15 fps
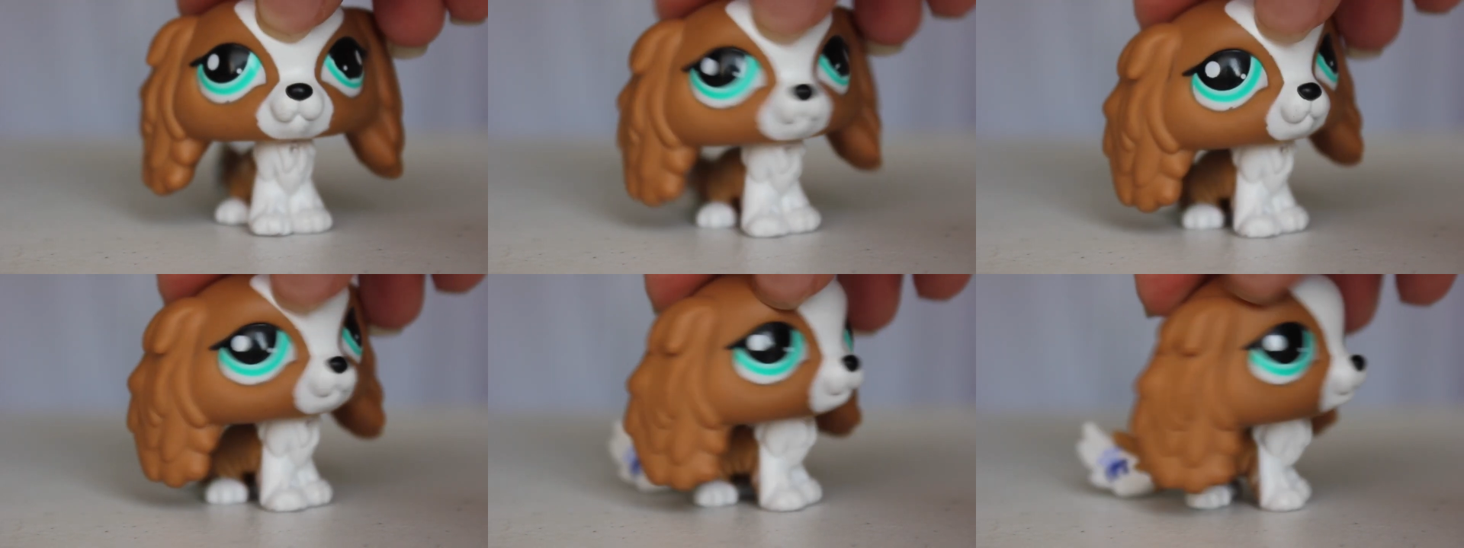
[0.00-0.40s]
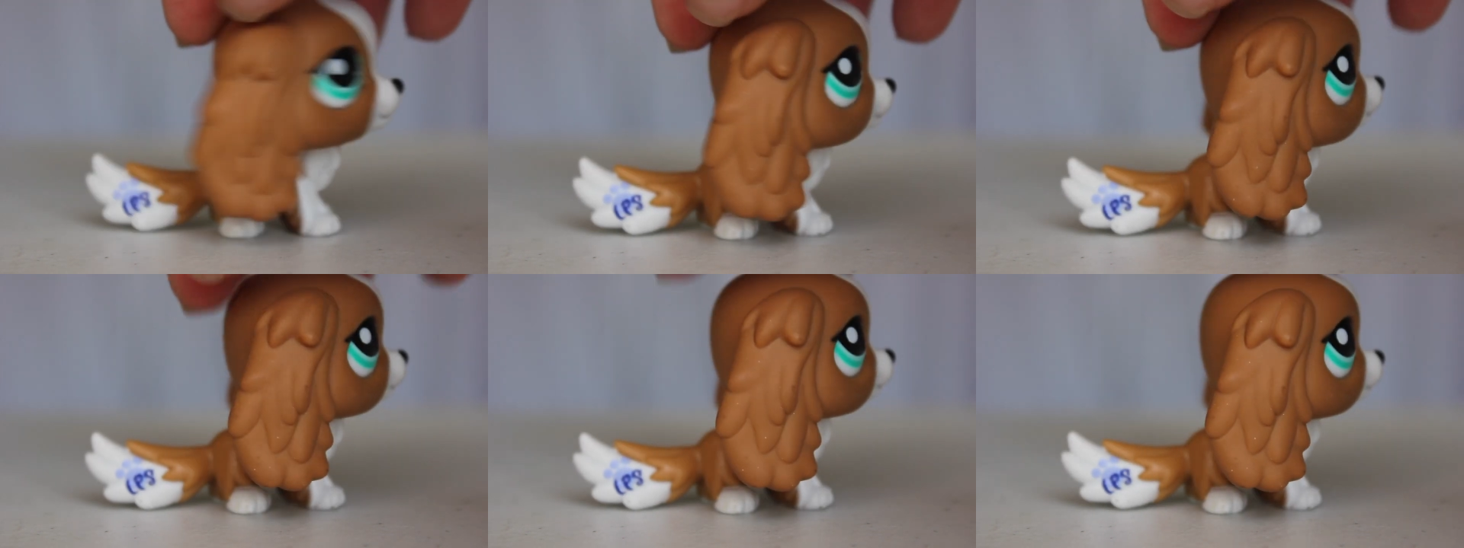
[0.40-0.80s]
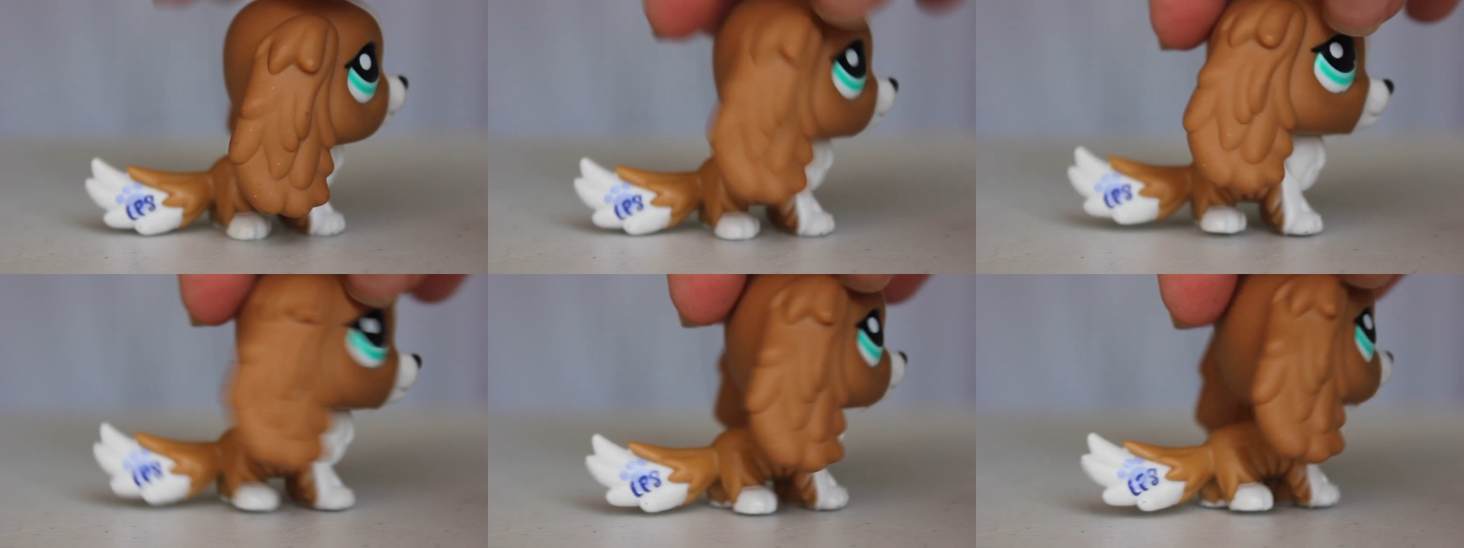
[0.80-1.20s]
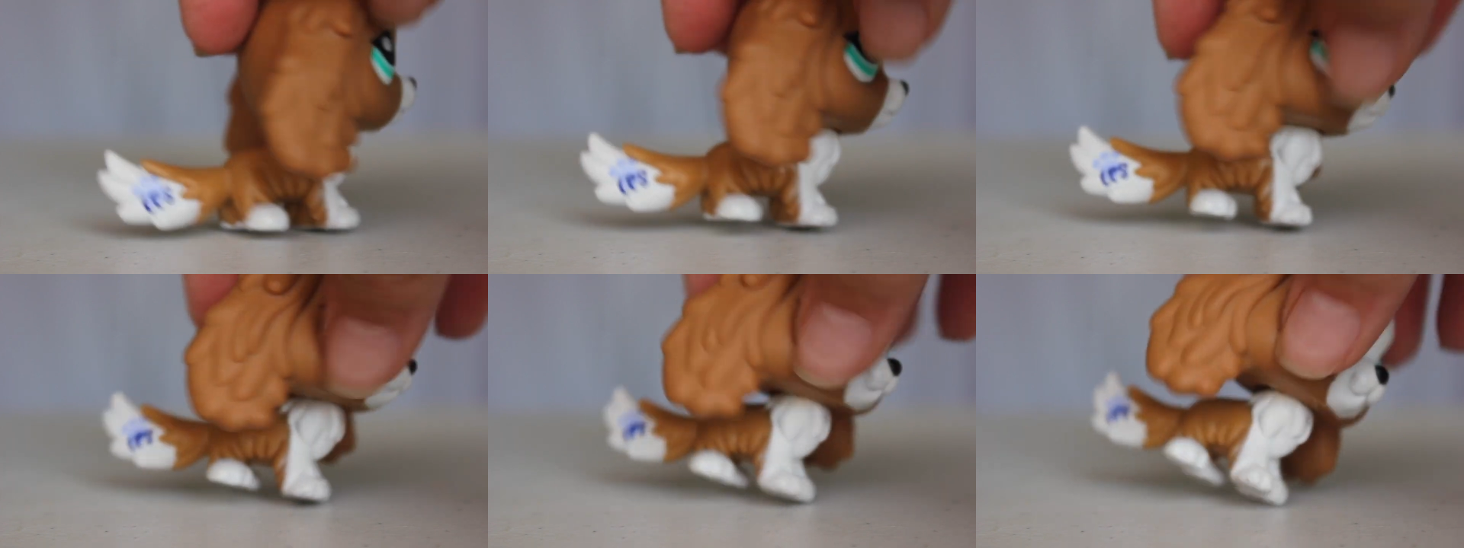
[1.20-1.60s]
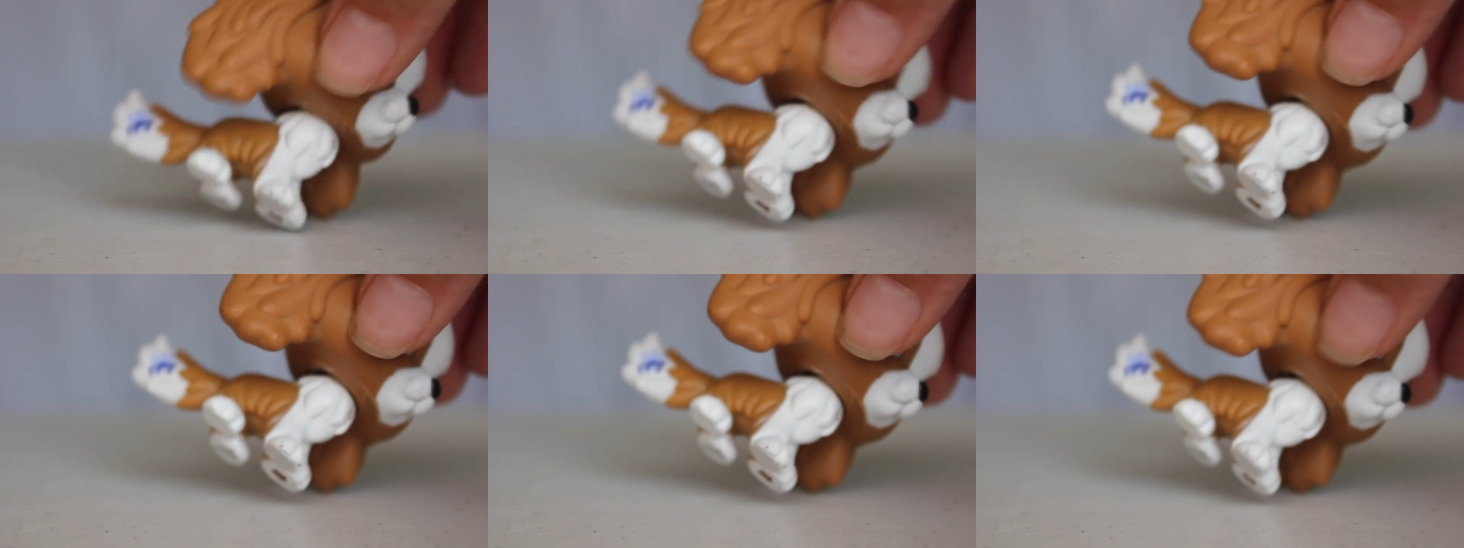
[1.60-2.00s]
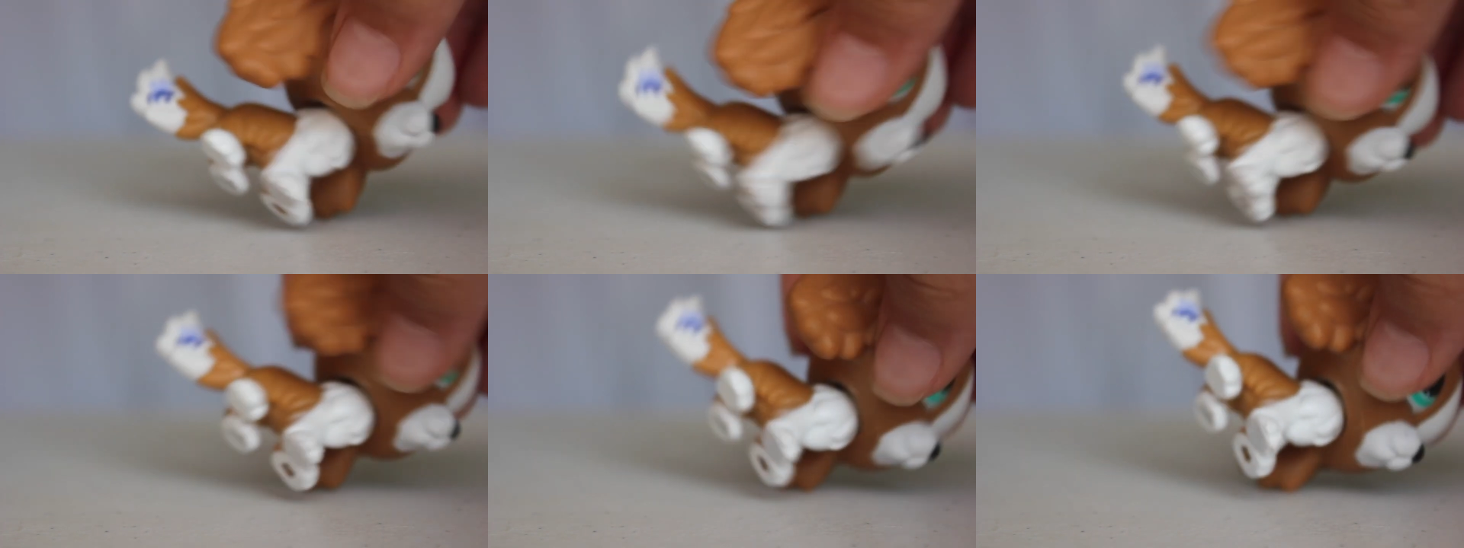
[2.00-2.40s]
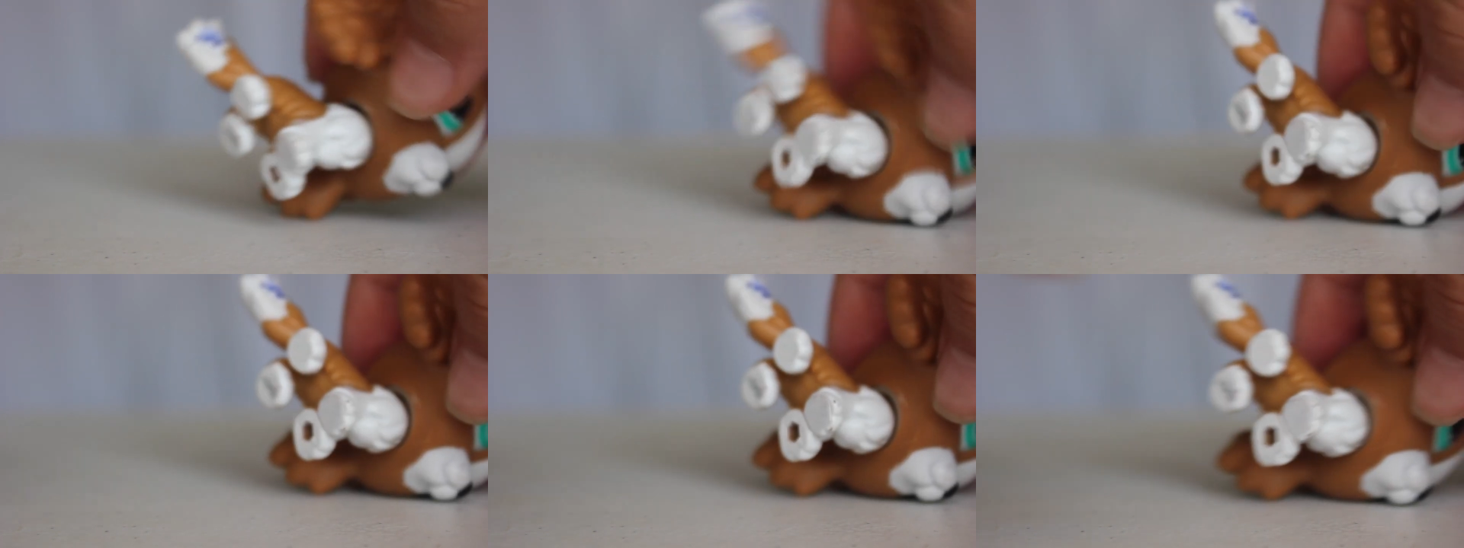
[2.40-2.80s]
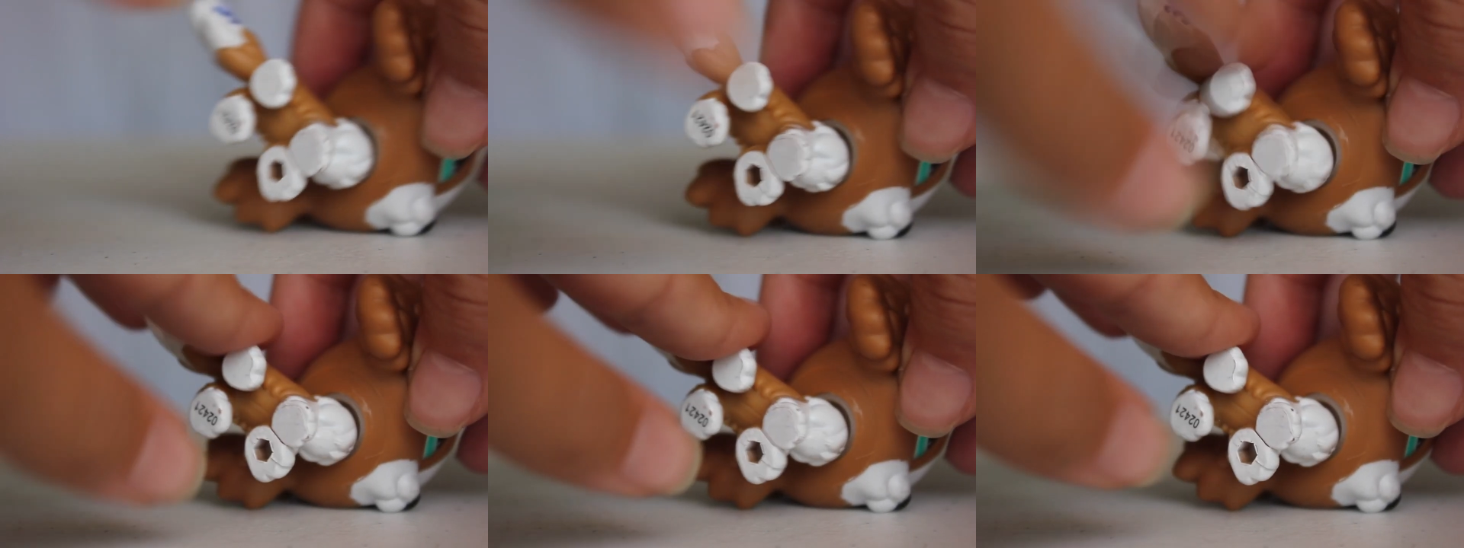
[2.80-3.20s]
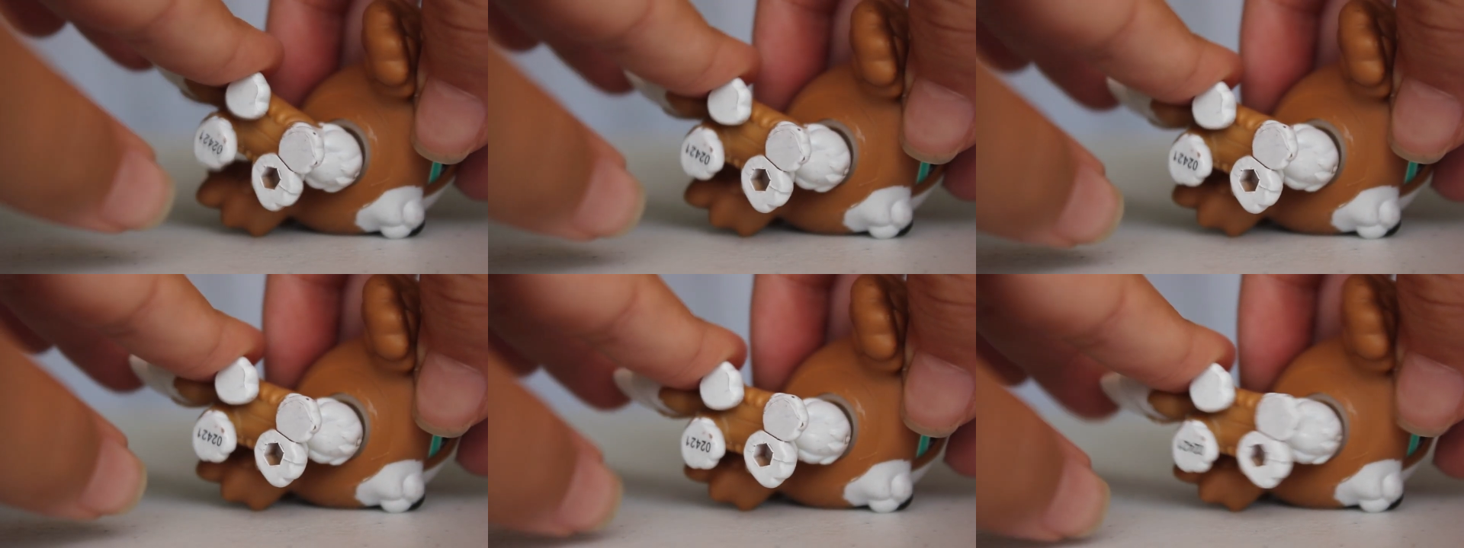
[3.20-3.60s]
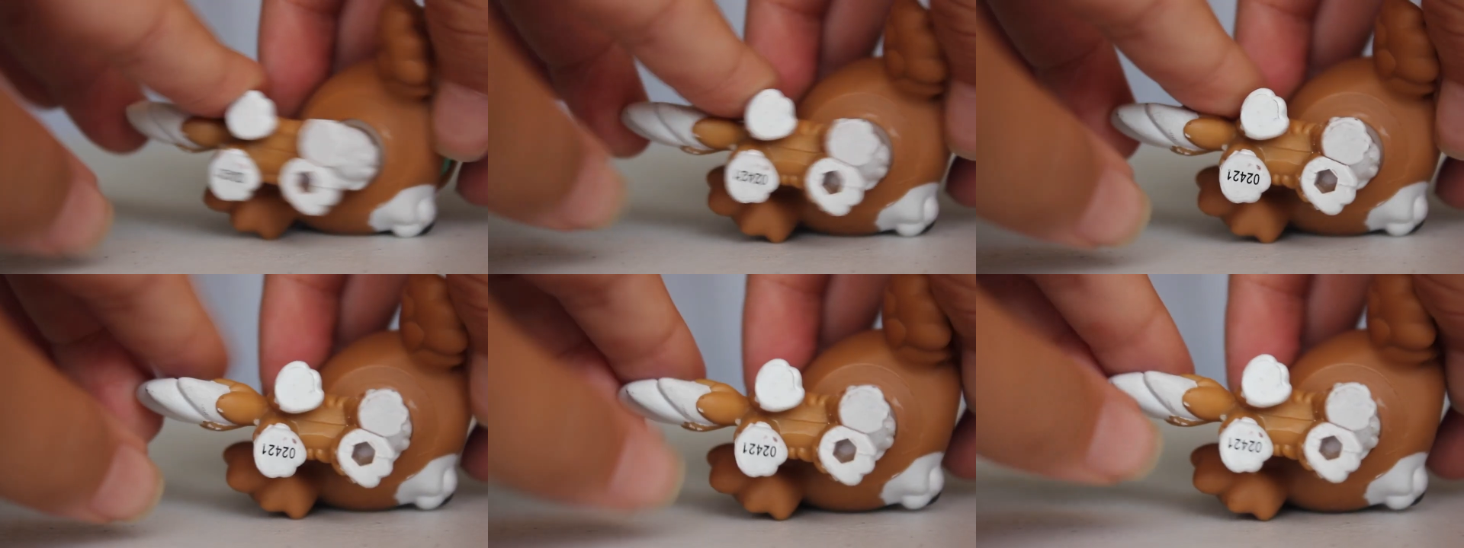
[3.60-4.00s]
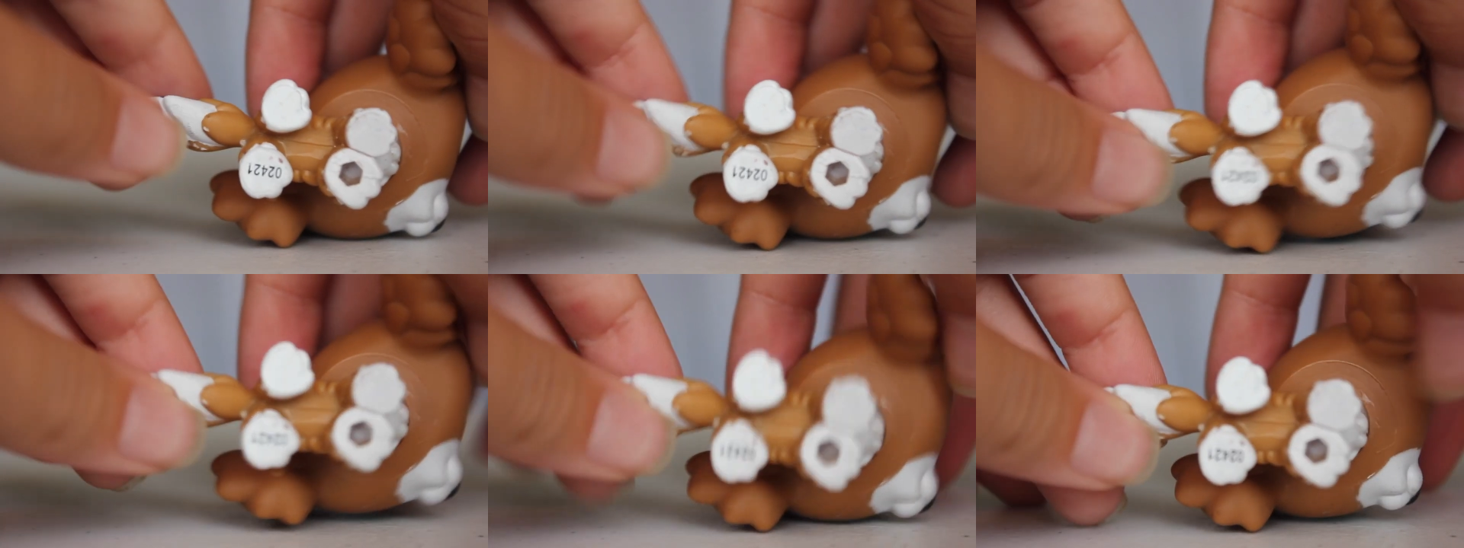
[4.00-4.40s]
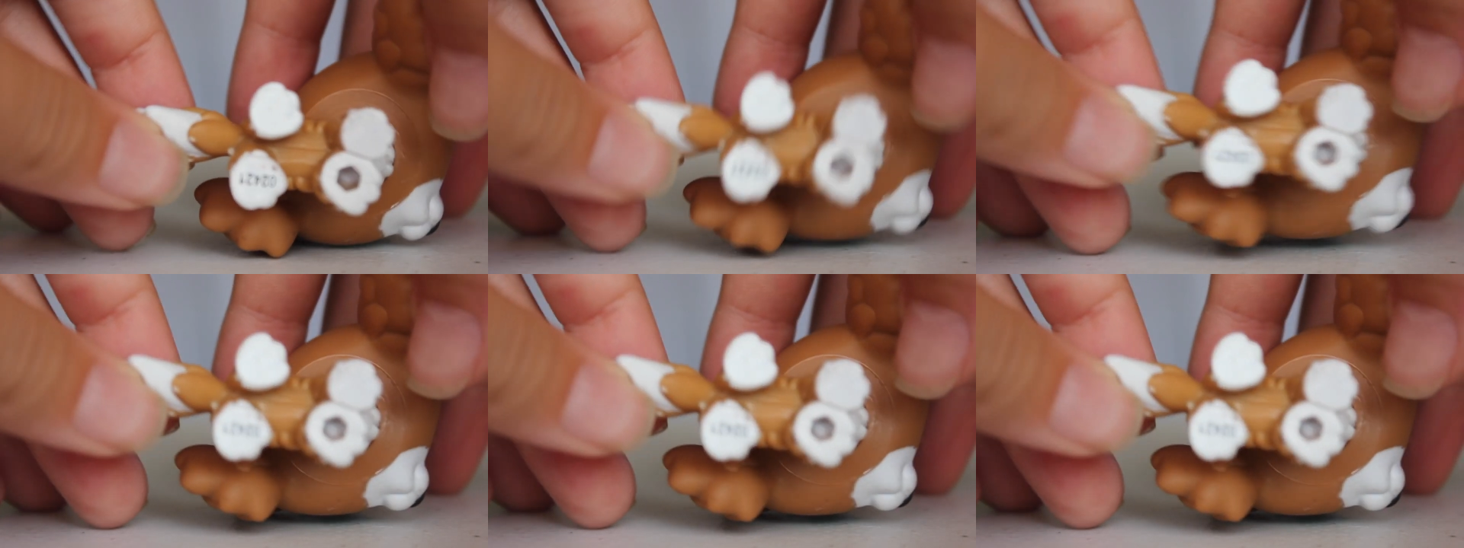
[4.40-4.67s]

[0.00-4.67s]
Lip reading: [unreadable: no face in view]